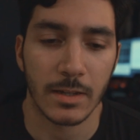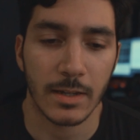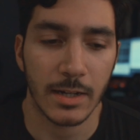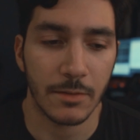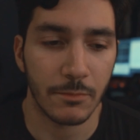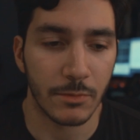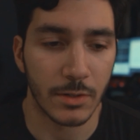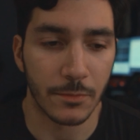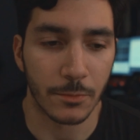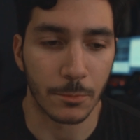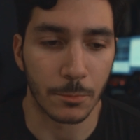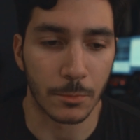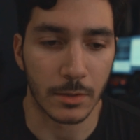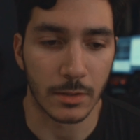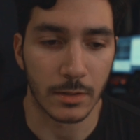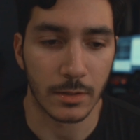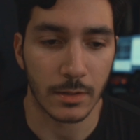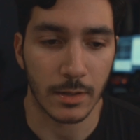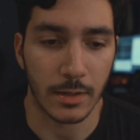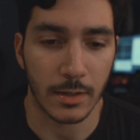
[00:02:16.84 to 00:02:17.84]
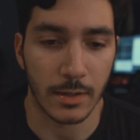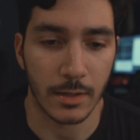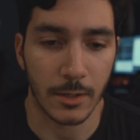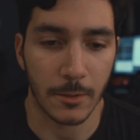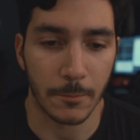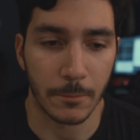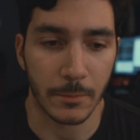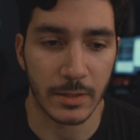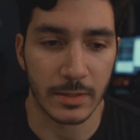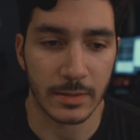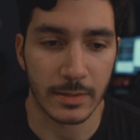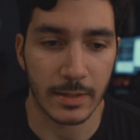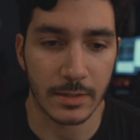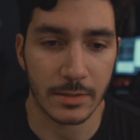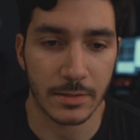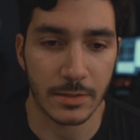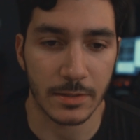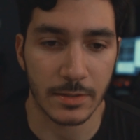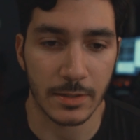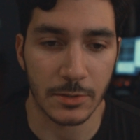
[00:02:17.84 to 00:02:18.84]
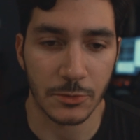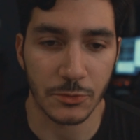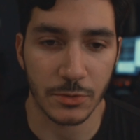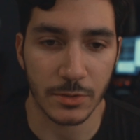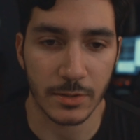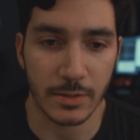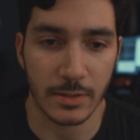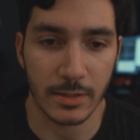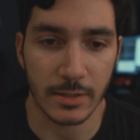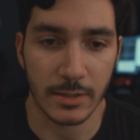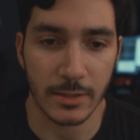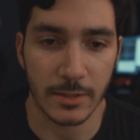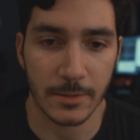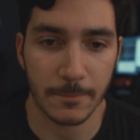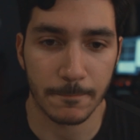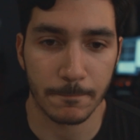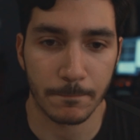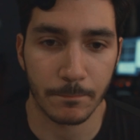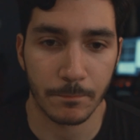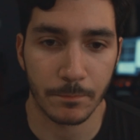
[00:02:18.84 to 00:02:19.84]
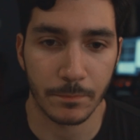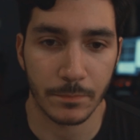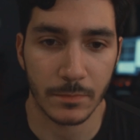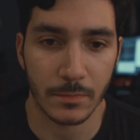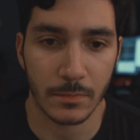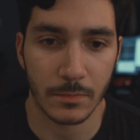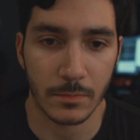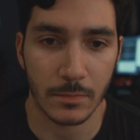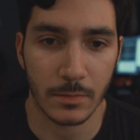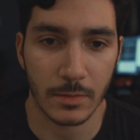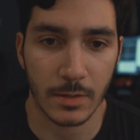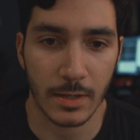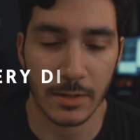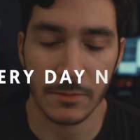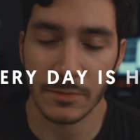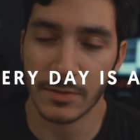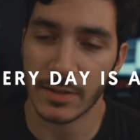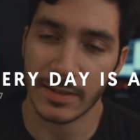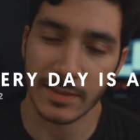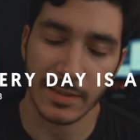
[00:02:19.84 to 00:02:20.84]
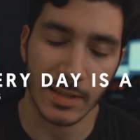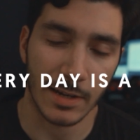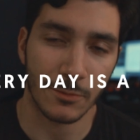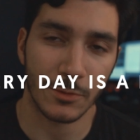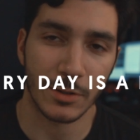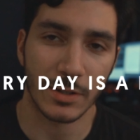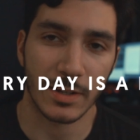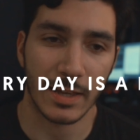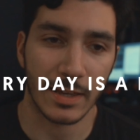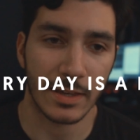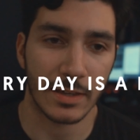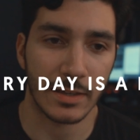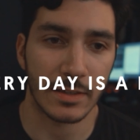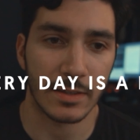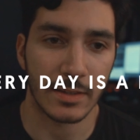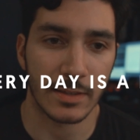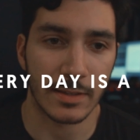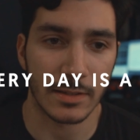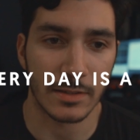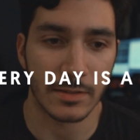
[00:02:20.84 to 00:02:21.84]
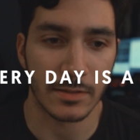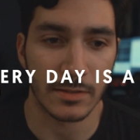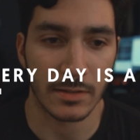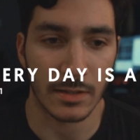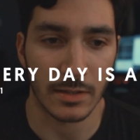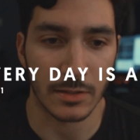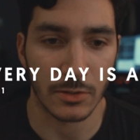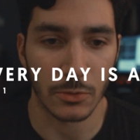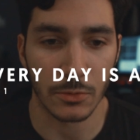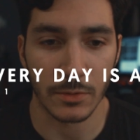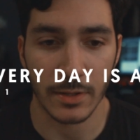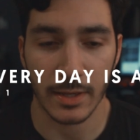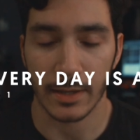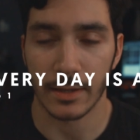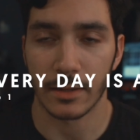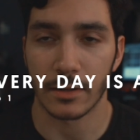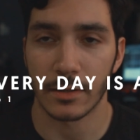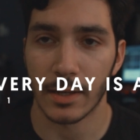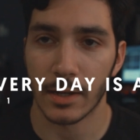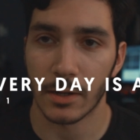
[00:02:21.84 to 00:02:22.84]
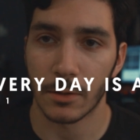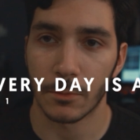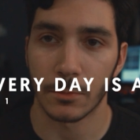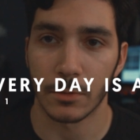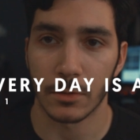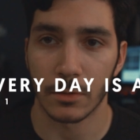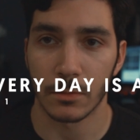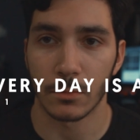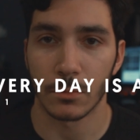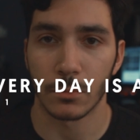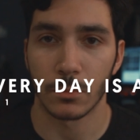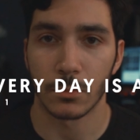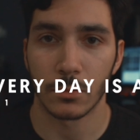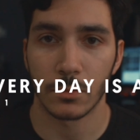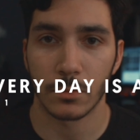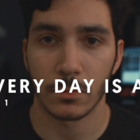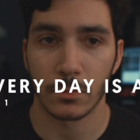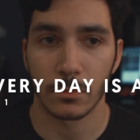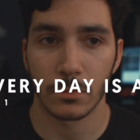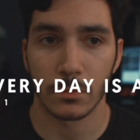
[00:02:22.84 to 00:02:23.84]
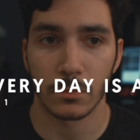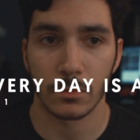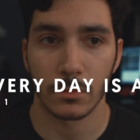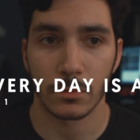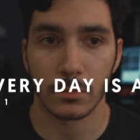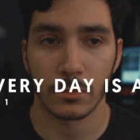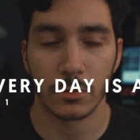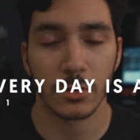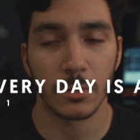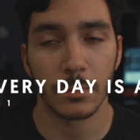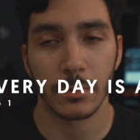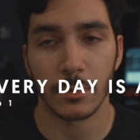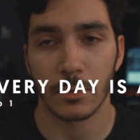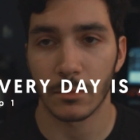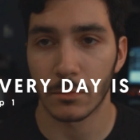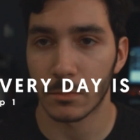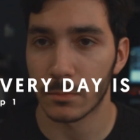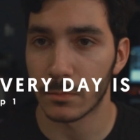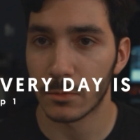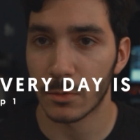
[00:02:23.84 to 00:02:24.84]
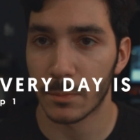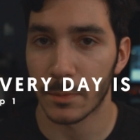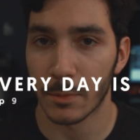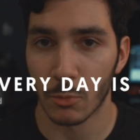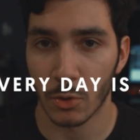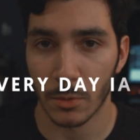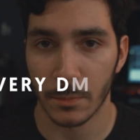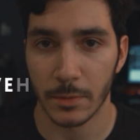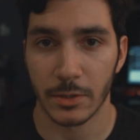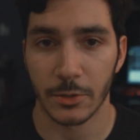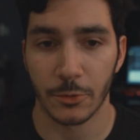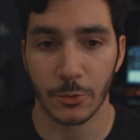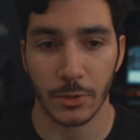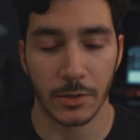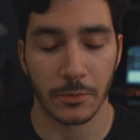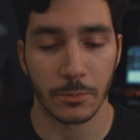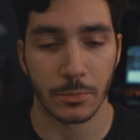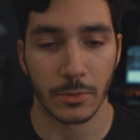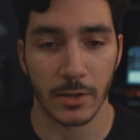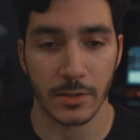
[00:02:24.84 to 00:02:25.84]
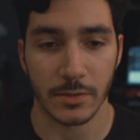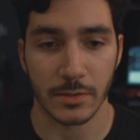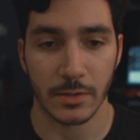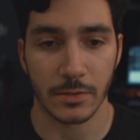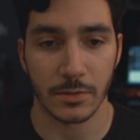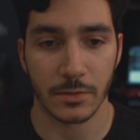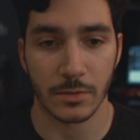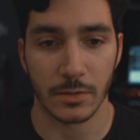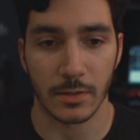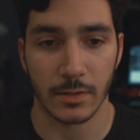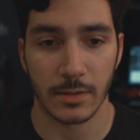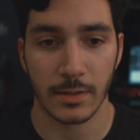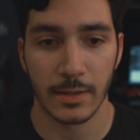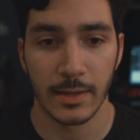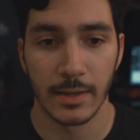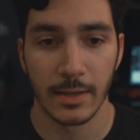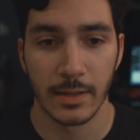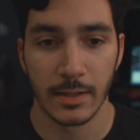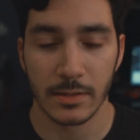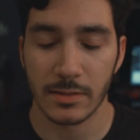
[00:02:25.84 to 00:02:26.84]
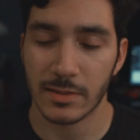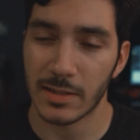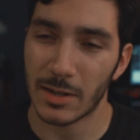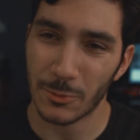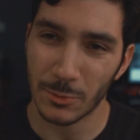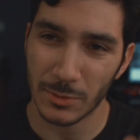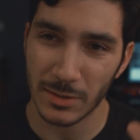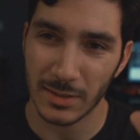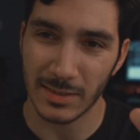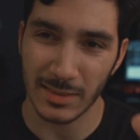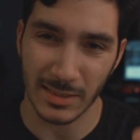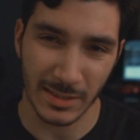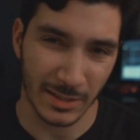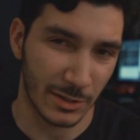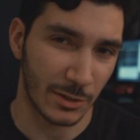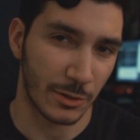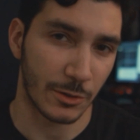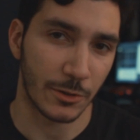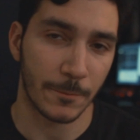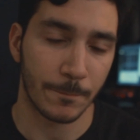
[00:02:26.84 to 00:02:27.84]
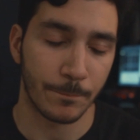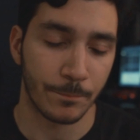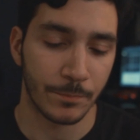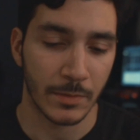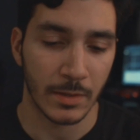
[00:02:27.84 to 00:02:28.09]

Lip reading: of a different one, and that's essentially kind of saying that every day is a new day. Now, when you learn a little bit more about the creative process, that it's not really linear.